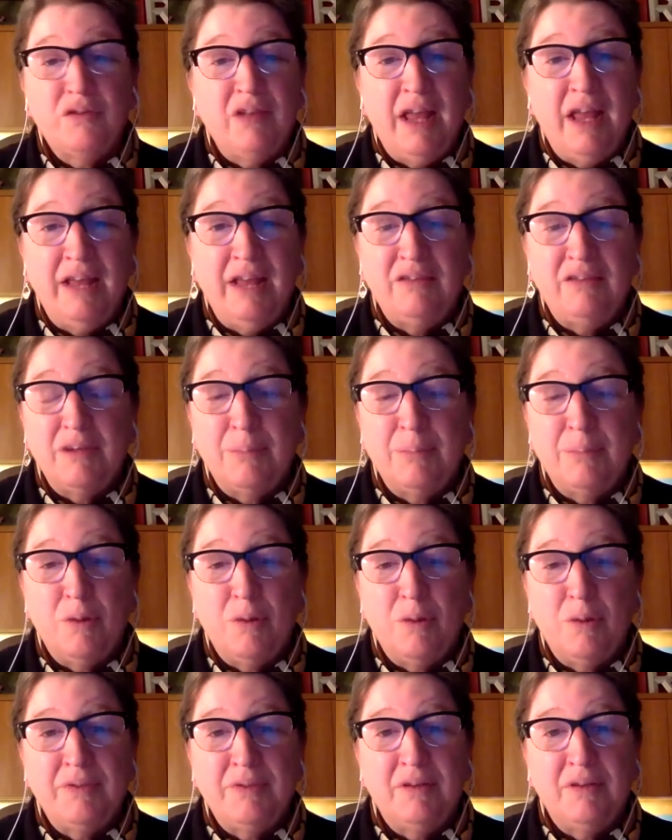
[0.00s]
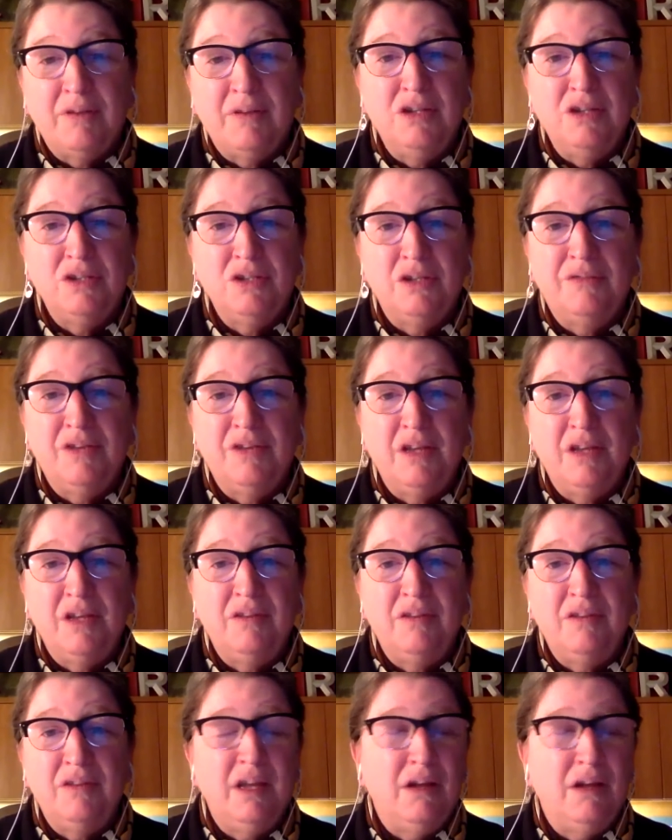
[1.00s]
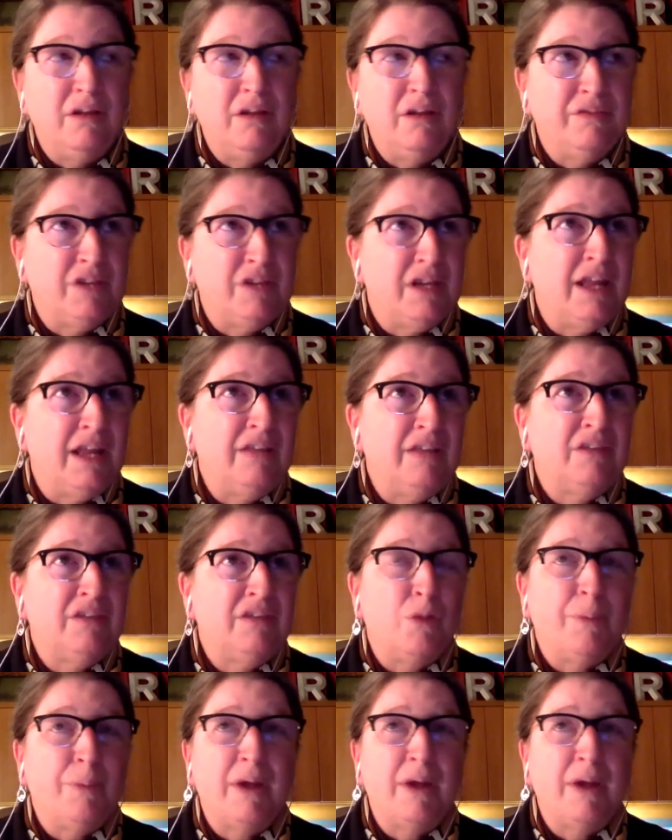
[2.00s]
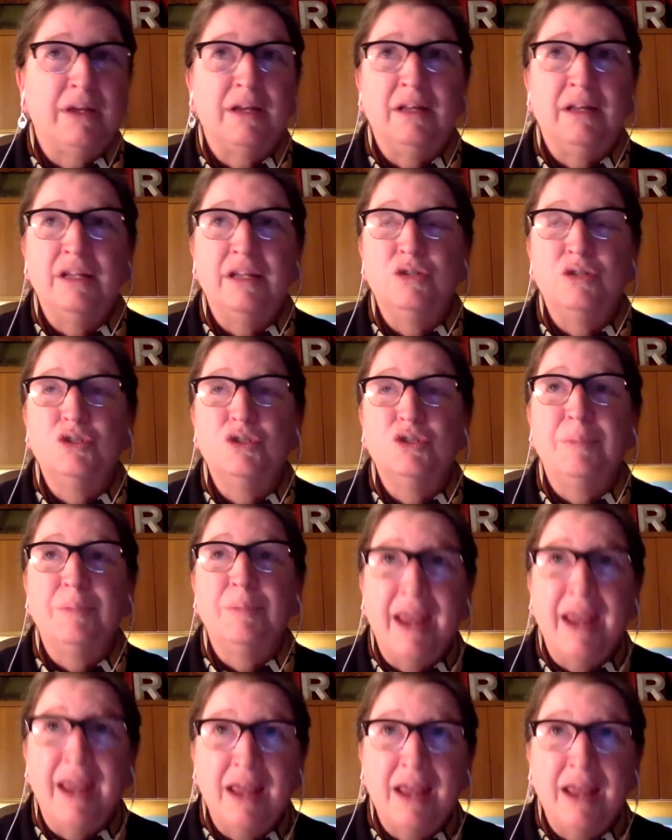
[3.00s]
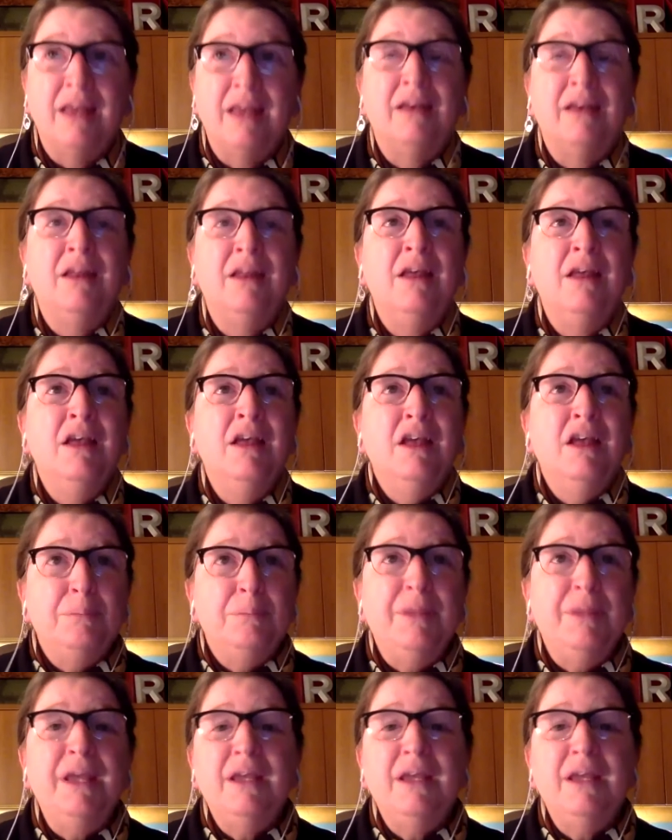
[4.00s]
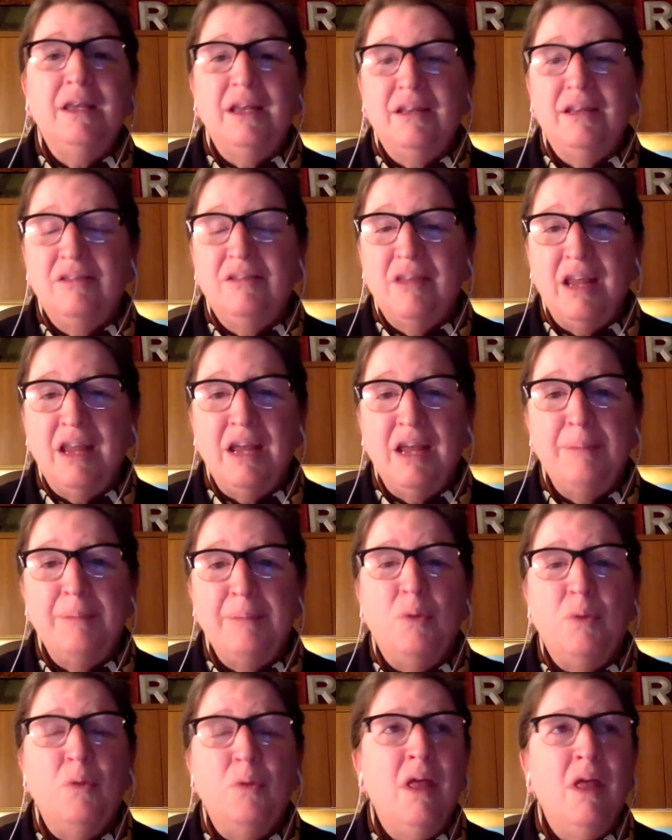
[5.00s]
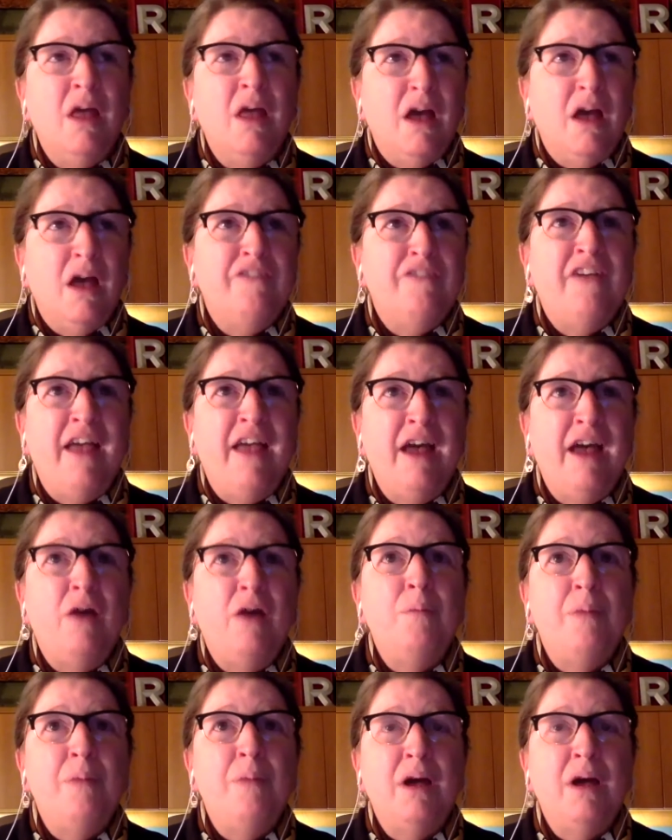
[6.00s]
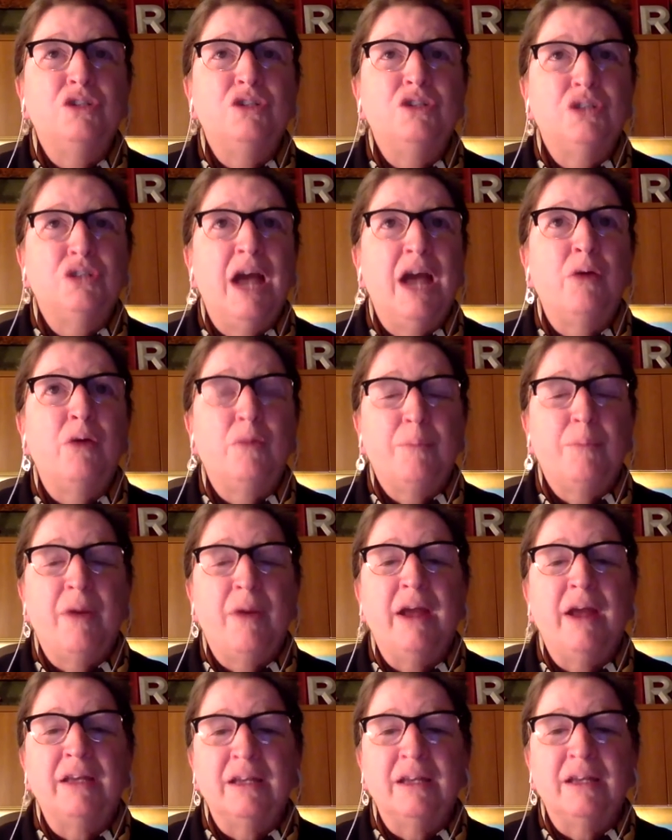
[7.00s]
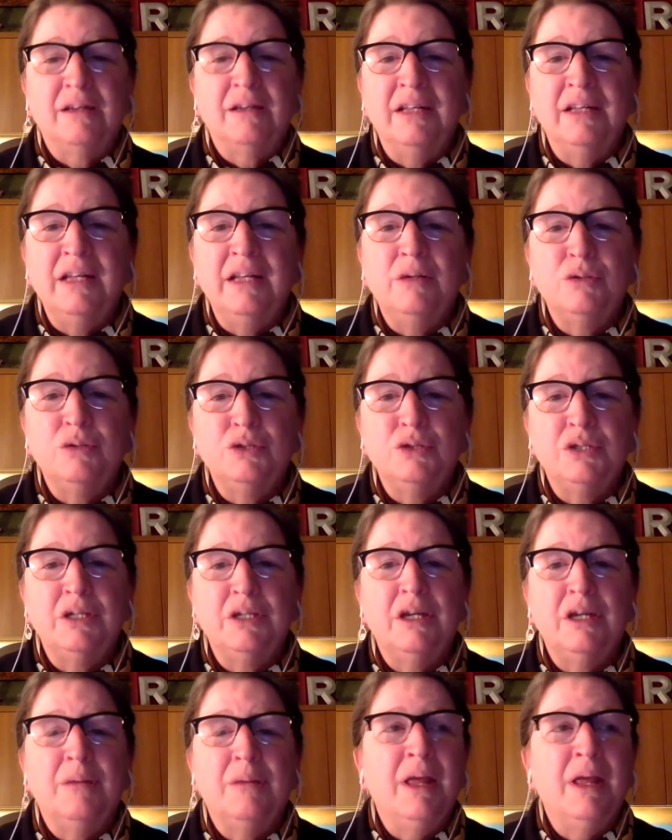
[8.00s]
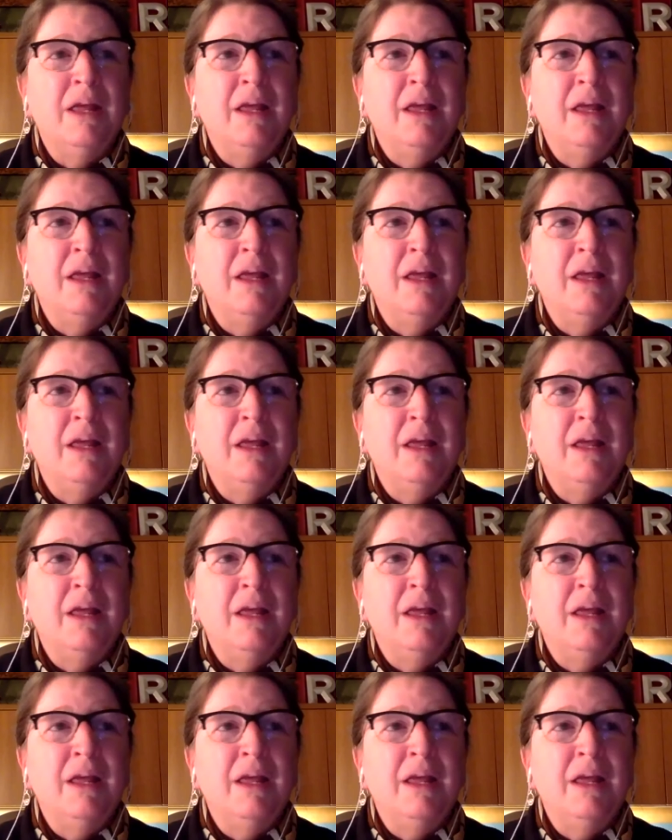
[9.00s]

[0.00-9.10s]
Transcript: lasting purpose edition of TCL, of Today's Chiropractic Leadership, and being an example of how much chiropractic leadership